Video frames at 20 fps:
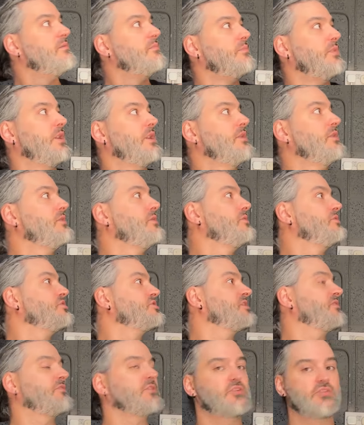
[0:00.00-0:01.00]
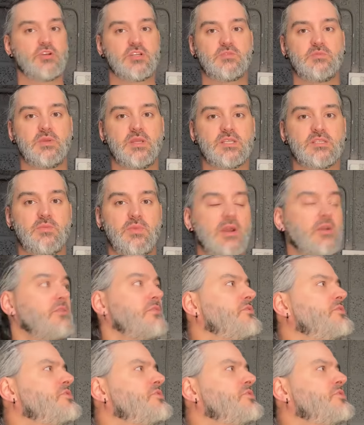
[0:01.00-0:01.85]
but you just have to trust me. It's a pair of